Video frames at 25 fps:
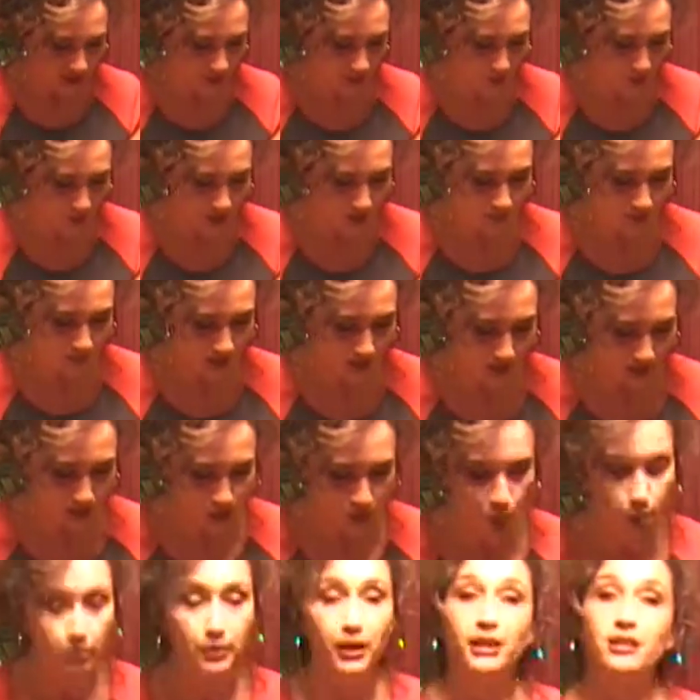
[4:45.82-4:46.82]
then we have the other
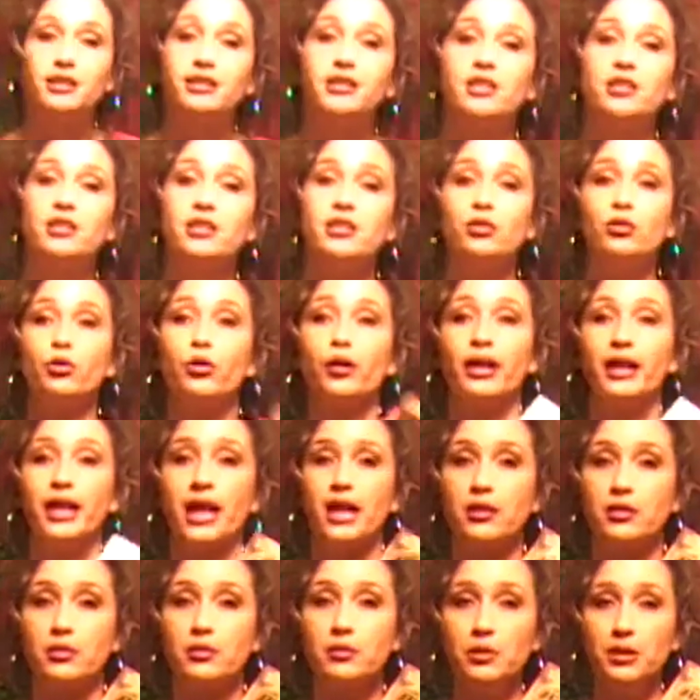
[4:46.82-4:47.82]
two books. This is
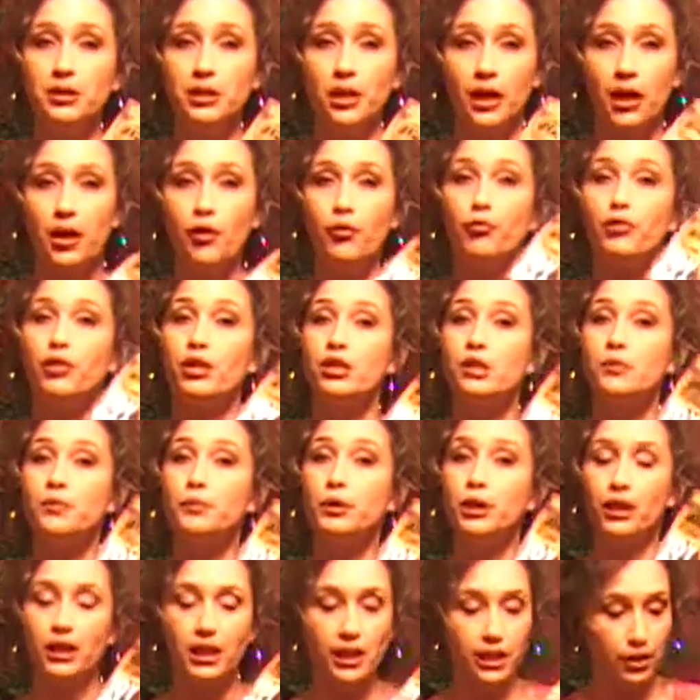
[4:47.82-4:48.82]
Toygasms. This
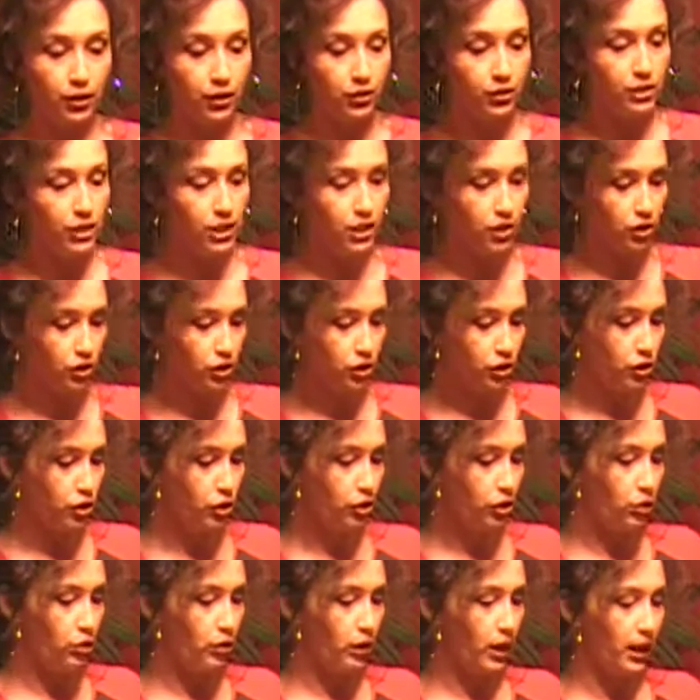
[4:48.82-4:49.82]
book here teaches
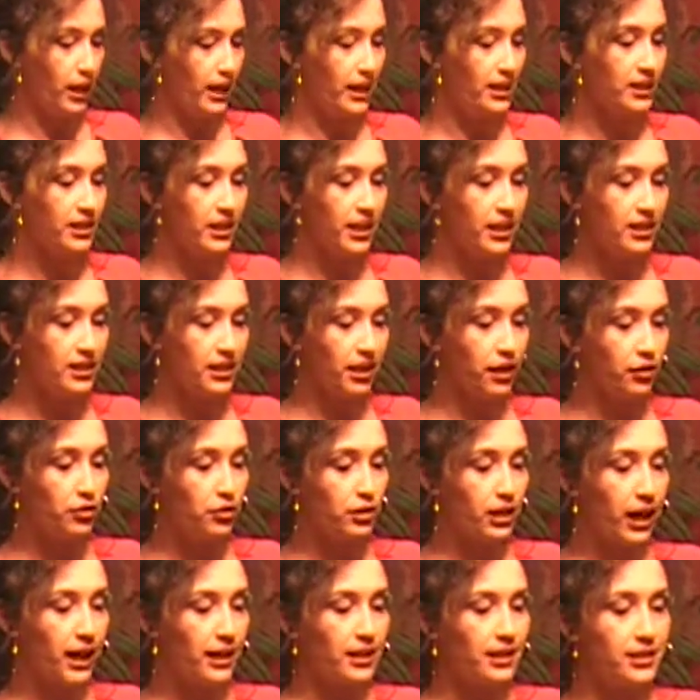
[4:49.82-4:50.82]
you, it's the Insider's
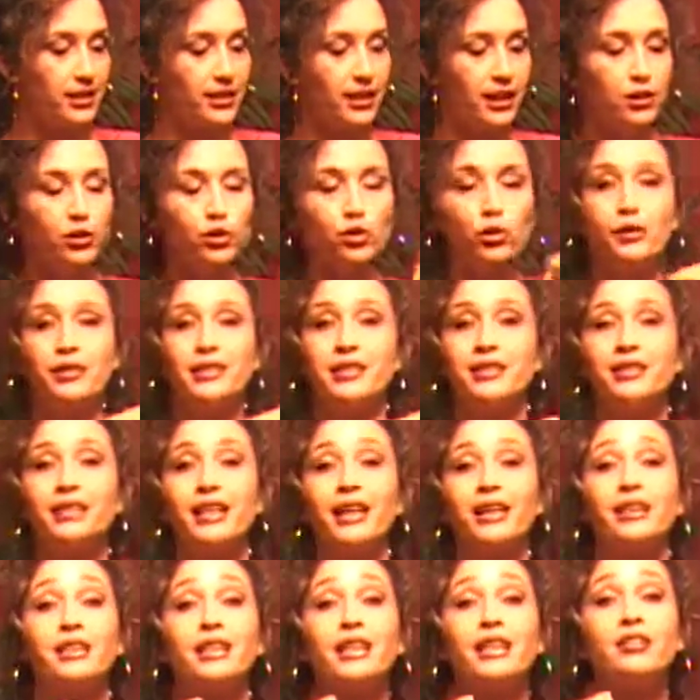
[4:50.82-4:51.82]
Guide to Sex Toys and
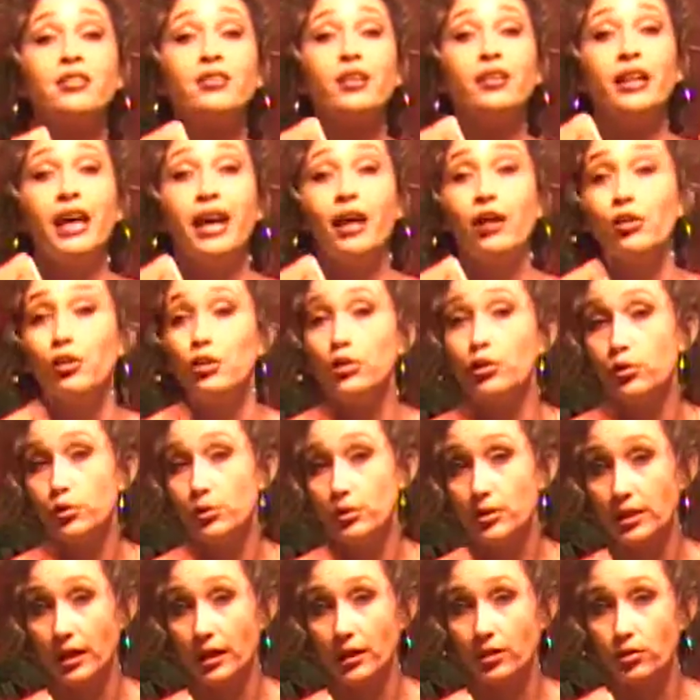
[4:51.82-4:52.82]
Techniques on how to use
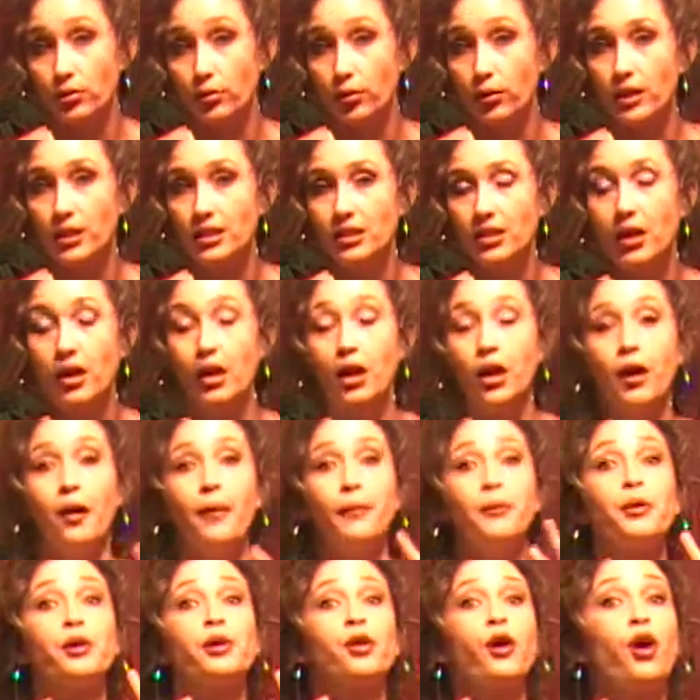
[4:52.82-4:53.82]
sex toys,
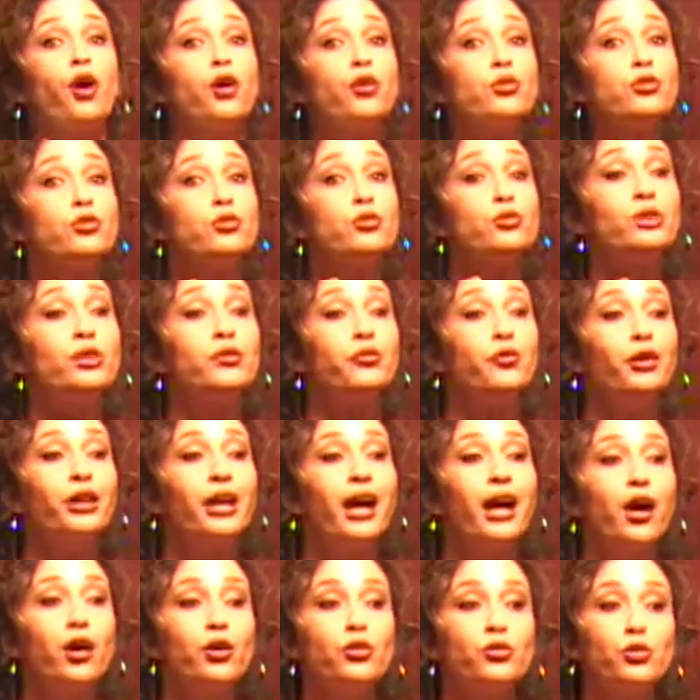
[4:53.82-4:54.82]
but also different
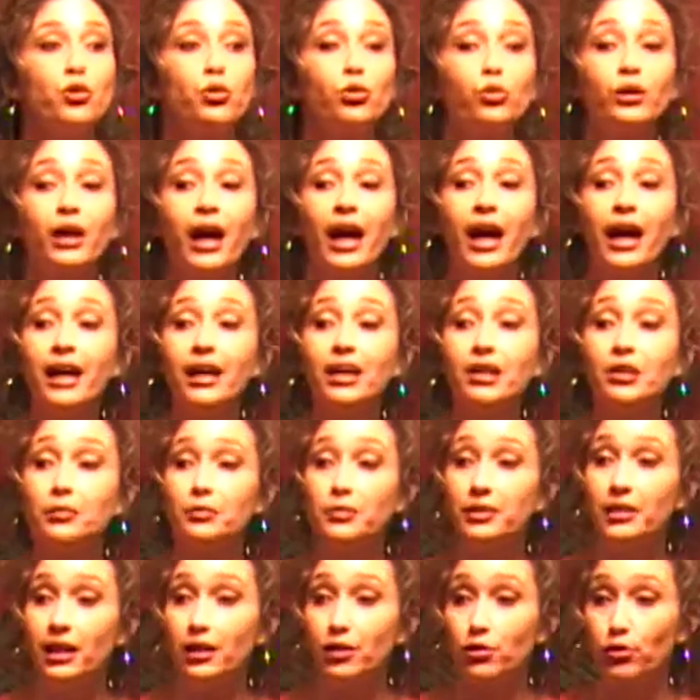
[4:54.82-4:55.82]
household
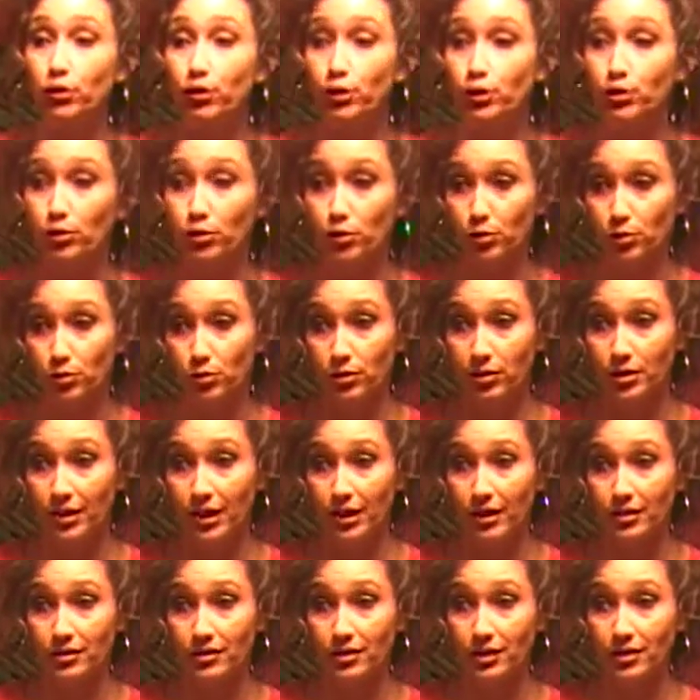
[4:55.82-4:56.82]
items that you can use
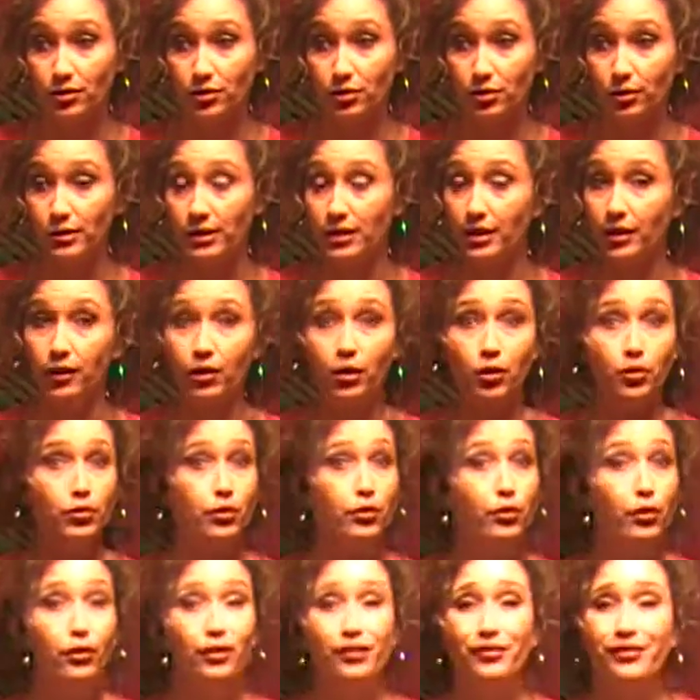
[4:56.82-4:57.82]
as sex toys. Hello, you
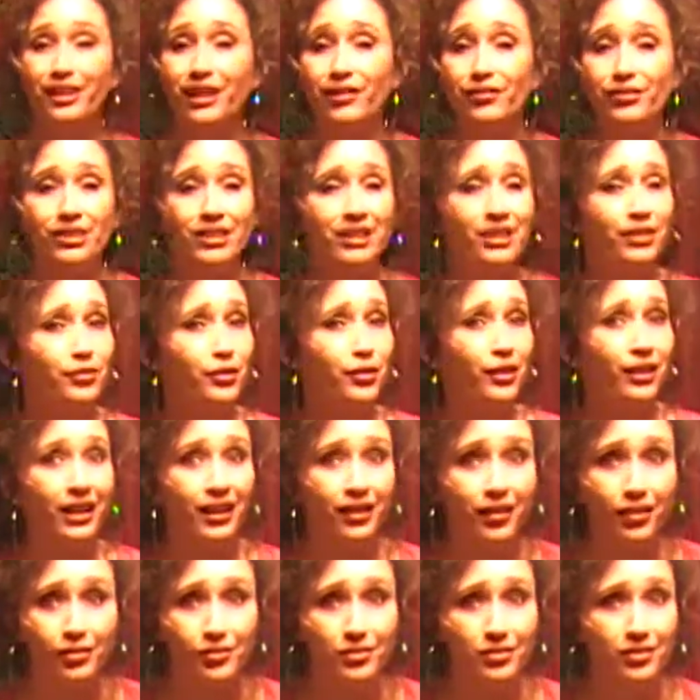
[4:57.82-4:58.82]
don't even have to leave your
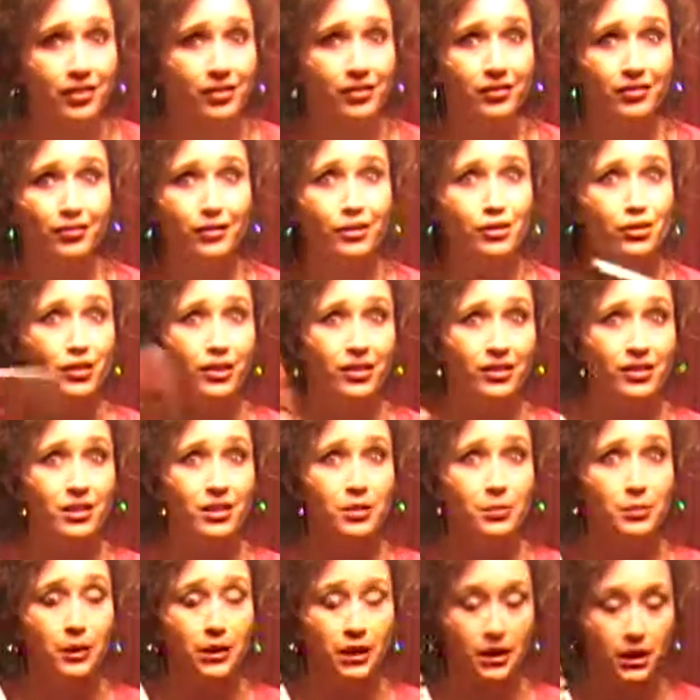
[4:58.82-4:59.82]
house. once you get this
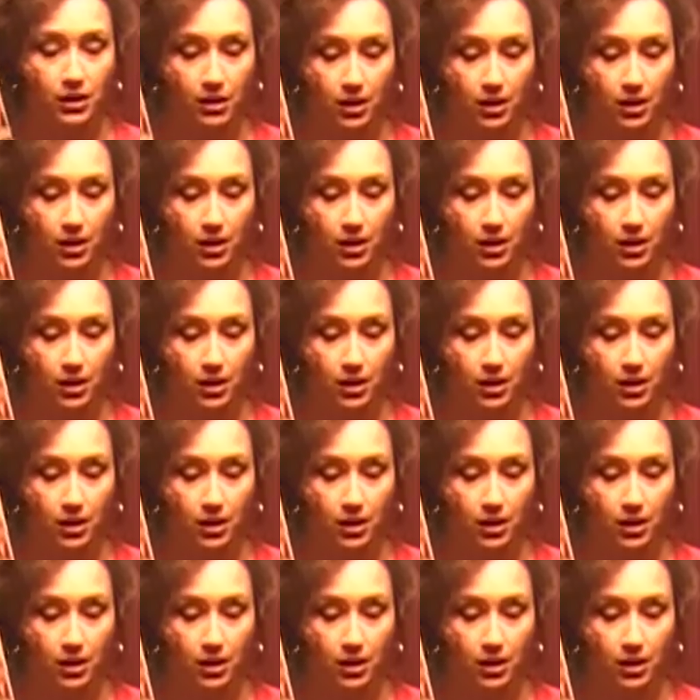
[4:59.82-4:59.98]
book.